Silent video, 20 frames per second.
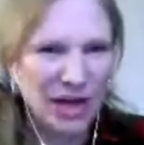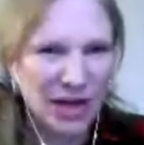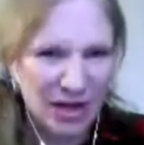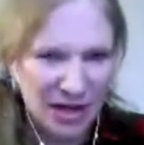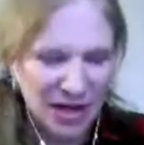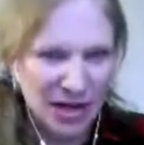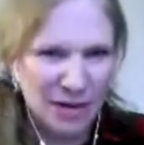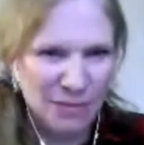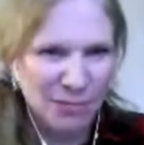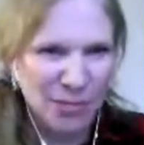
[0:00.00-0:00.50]

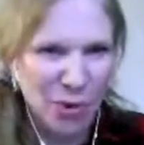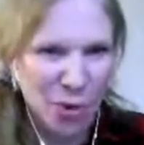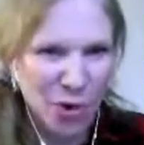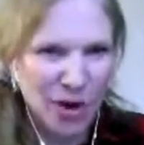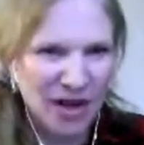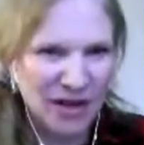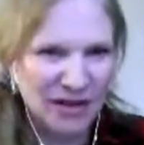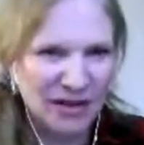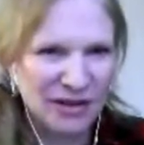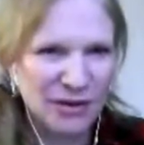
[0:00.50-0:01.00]
Indian
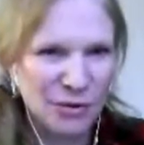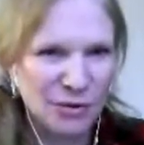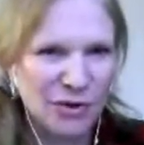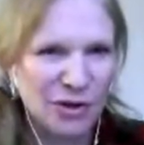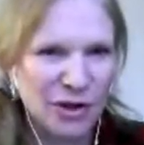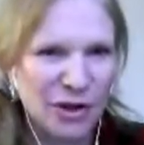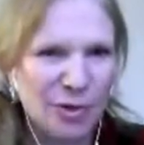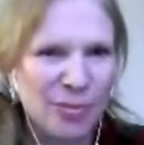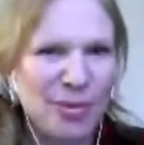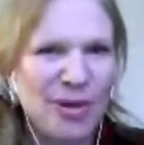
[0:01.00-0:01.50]
Point
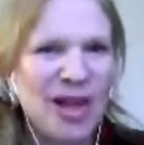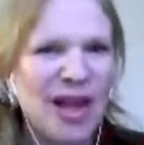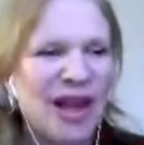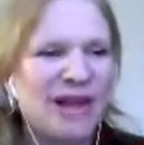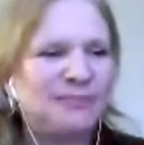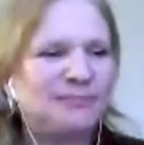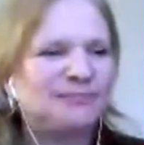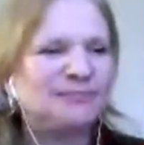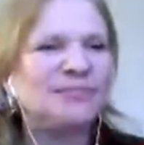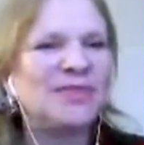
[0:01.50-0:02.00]
nuclear
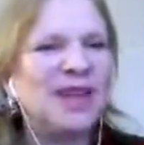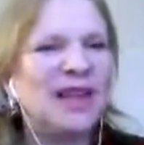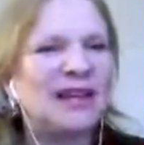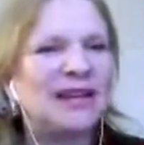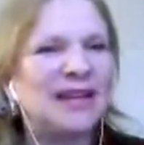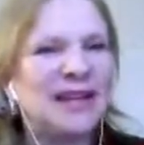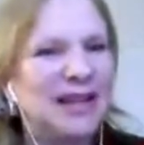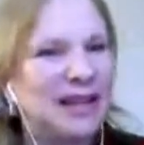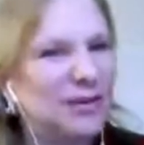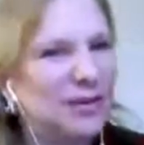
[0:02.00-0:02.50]
plant
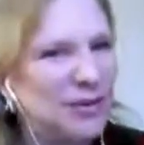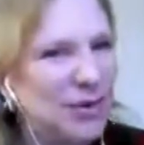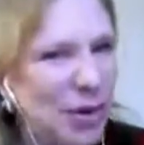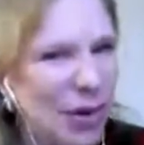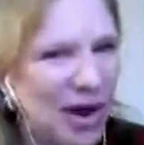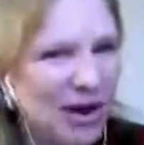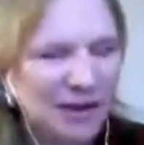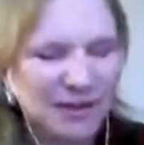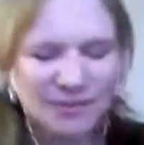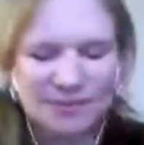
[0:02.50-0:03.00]
in New
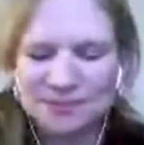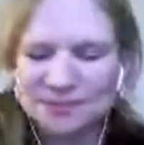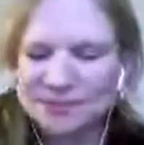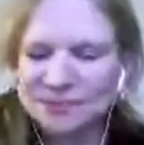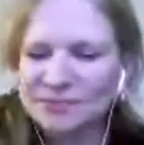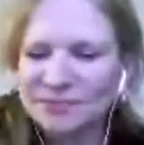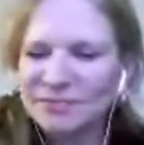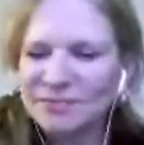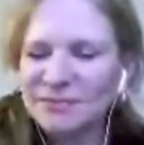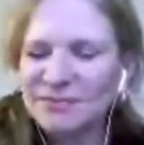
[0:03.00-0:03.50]
York.
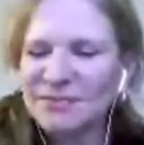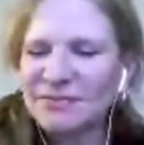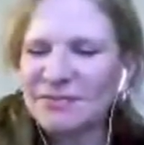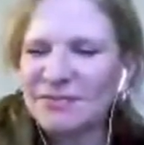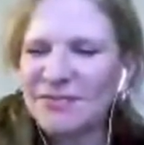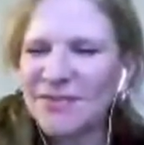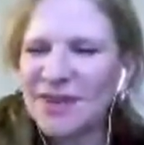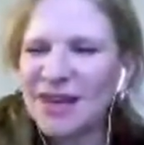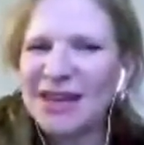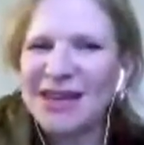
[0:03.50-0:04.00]

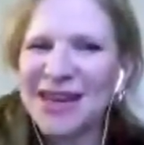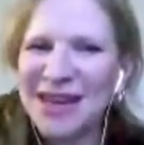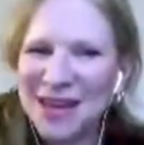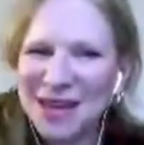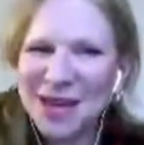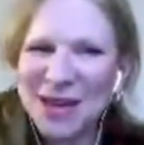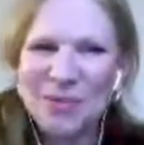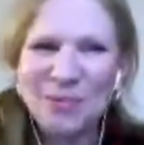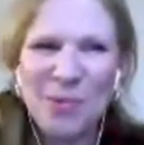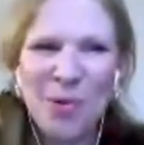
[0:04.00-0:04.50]

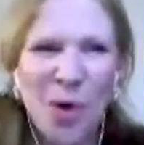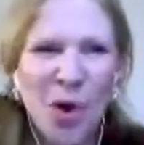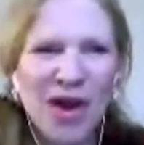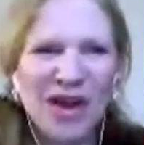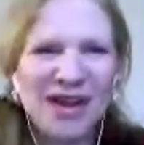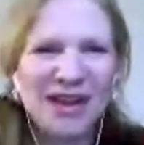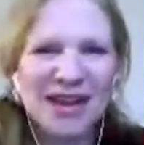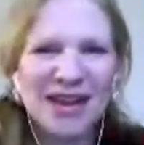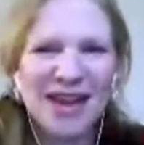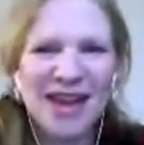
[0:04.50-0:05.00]
Indian
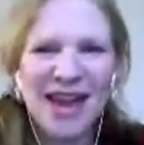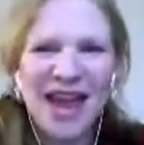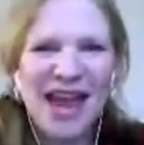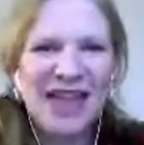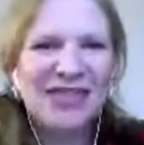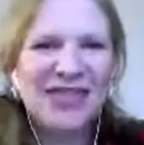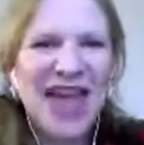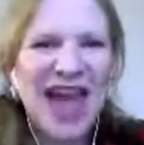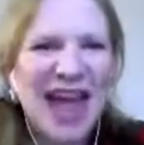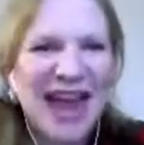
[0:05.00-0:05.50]
Point,
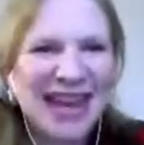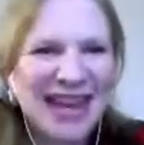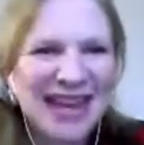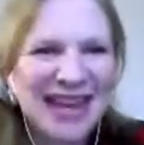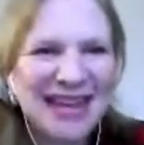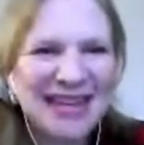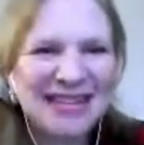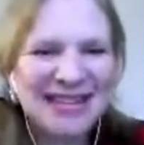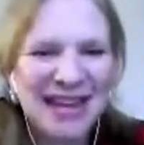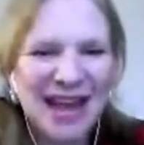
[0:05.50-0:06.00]
that
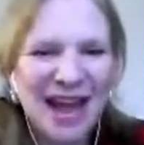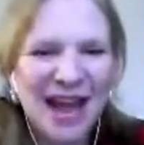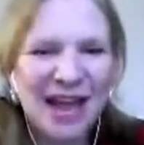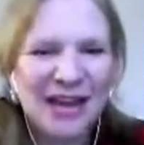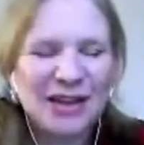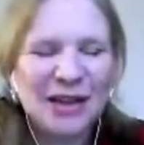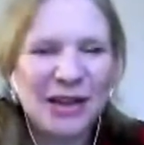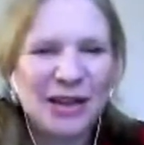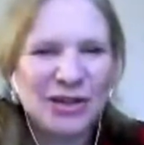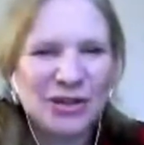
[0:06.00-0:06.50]
is
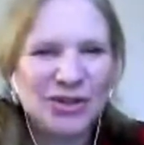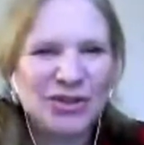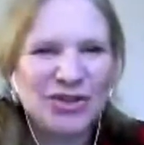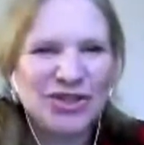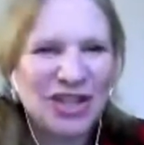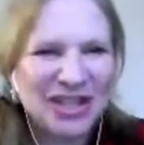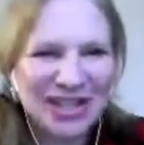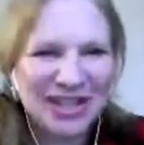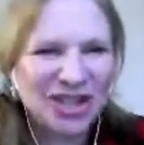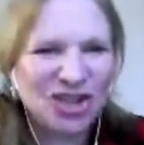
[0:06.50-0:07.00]

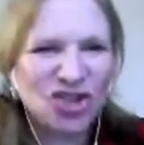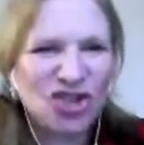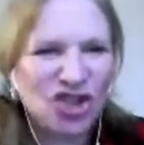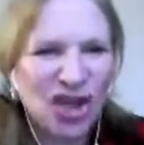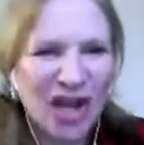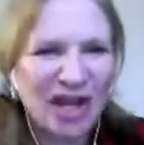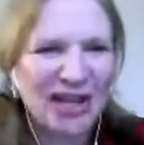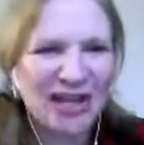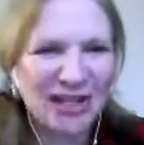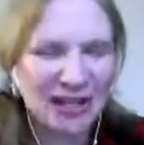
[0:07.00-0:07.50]
just to
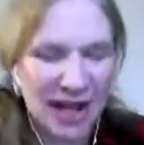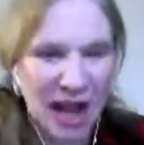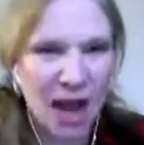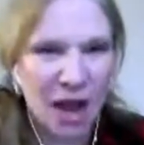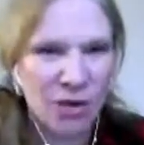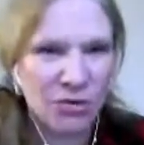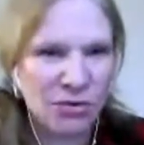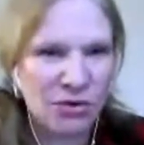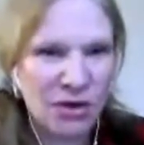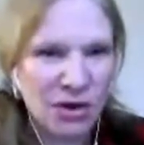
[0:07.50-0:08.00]
shut it
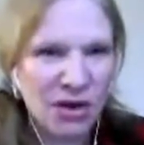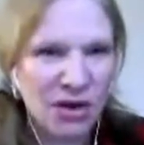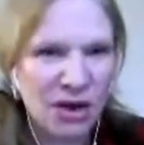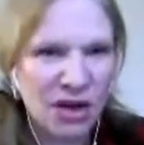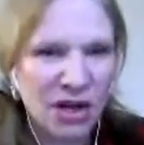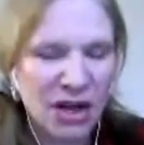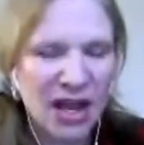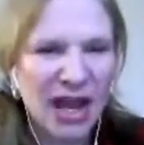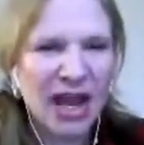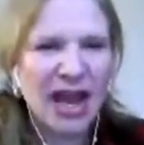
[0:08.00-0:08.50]
down
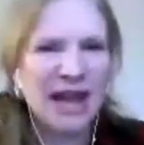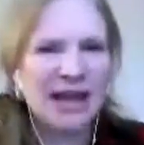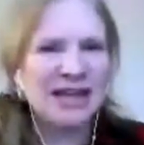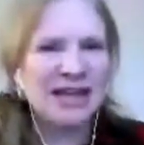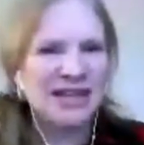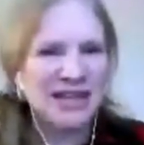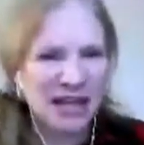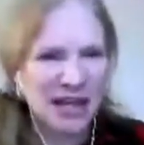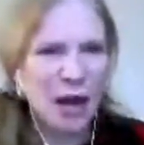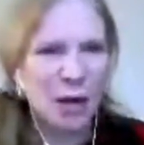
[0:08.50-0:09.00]

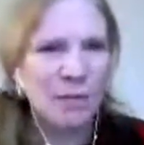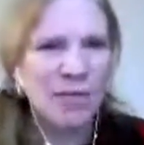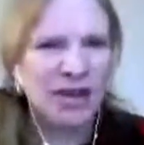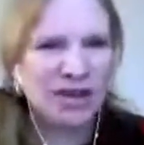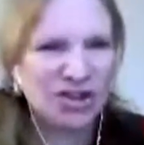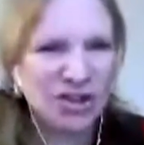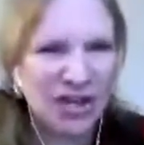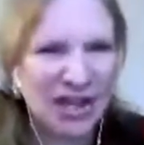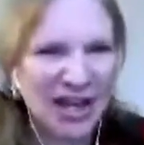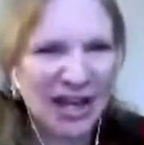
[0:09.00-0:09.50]
and
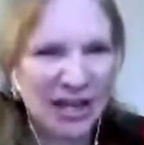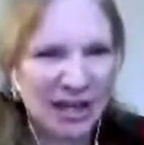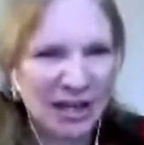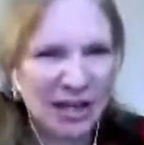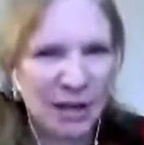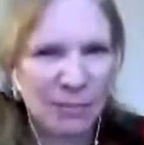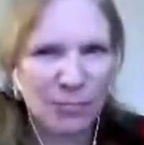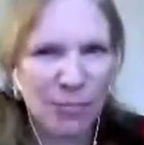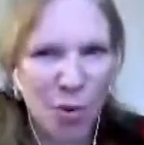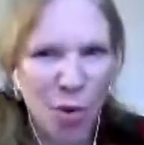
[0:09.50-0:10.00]
decommission
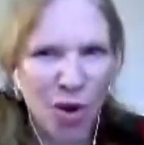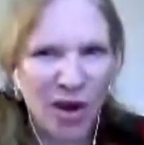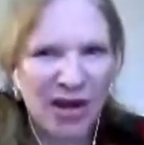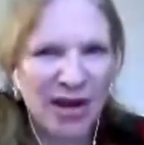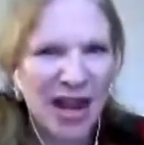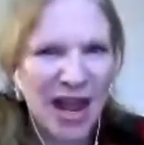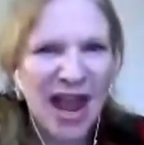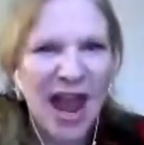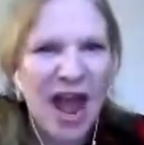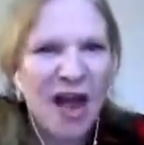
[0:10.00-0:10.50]
Indian
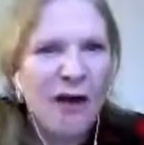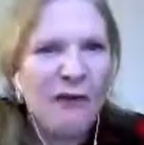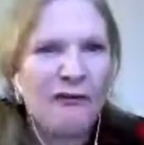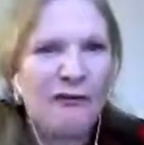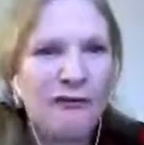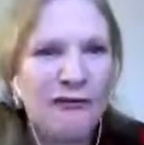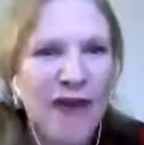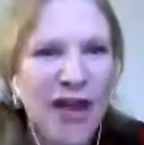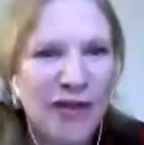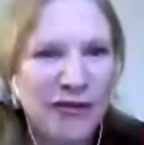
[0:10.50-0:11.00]
Point,
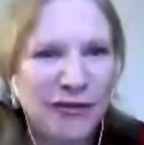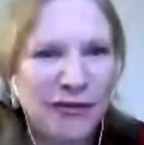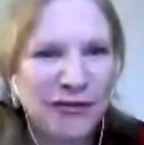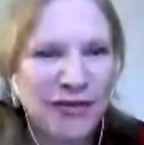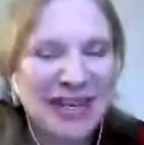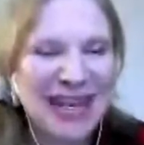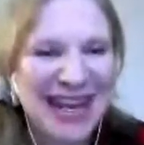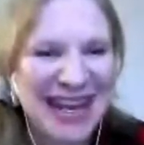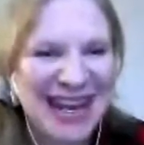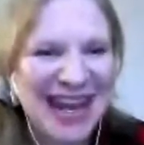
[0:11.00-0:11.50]

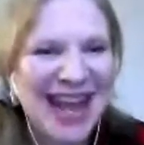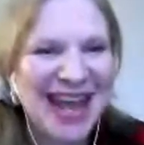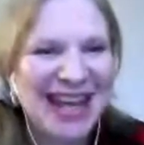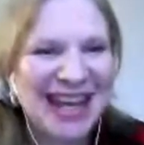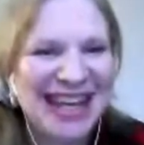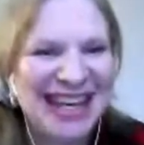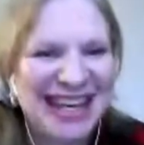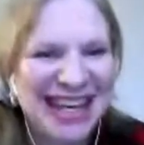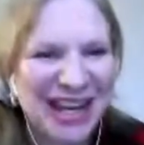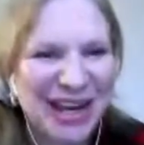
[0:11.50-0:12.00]
50
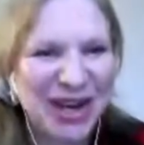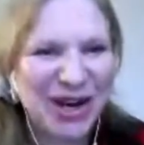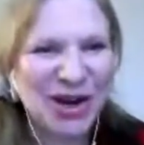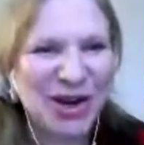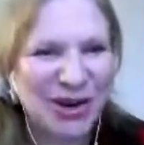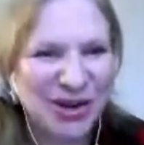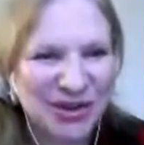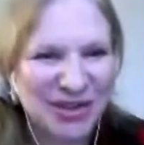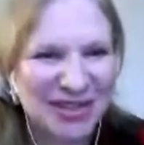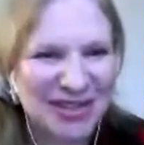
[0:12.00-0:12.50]

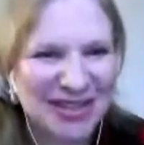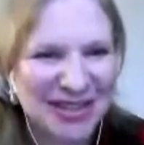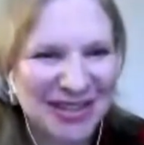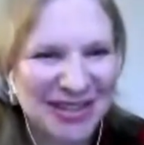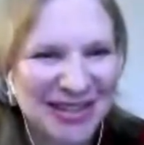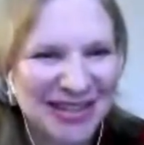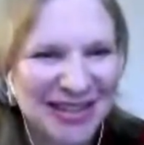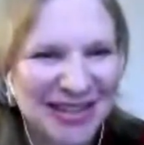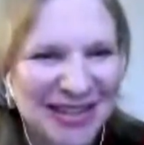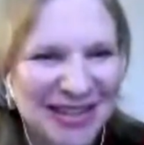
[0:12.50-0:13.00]
years.
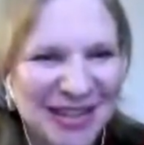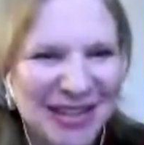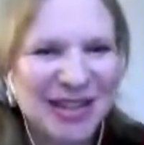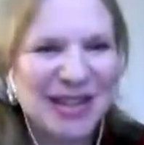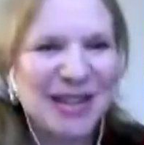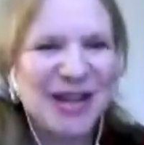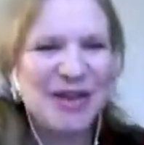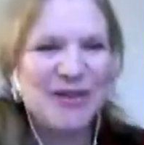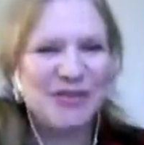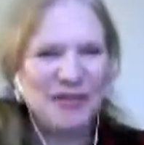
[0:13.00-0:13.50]

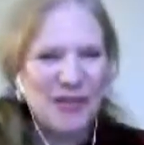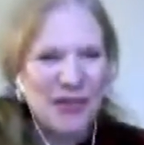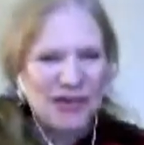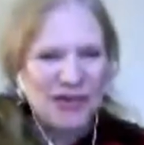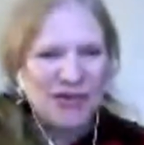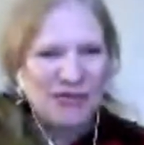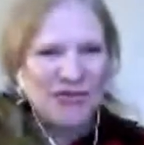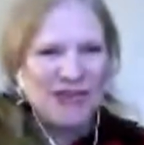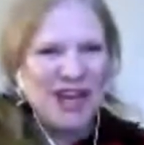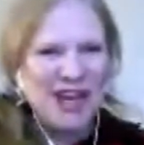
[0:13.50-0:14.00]

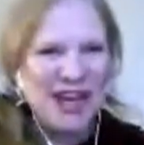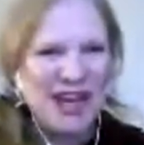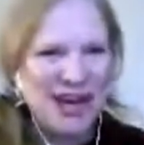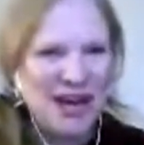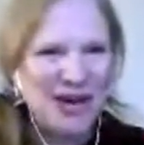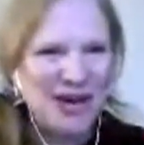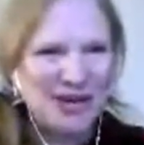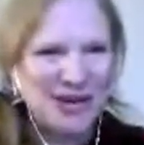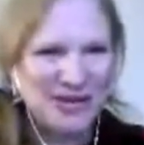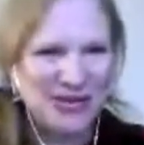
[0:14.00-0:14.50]
50
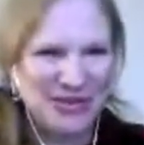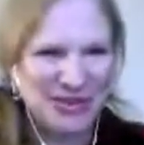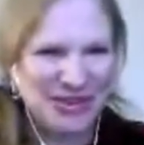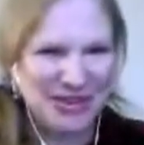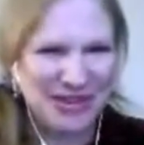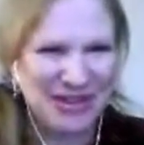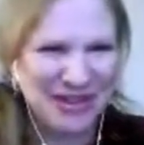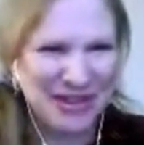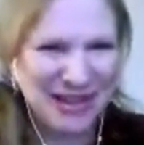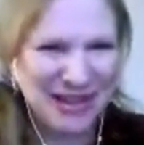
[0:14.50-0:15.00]
years.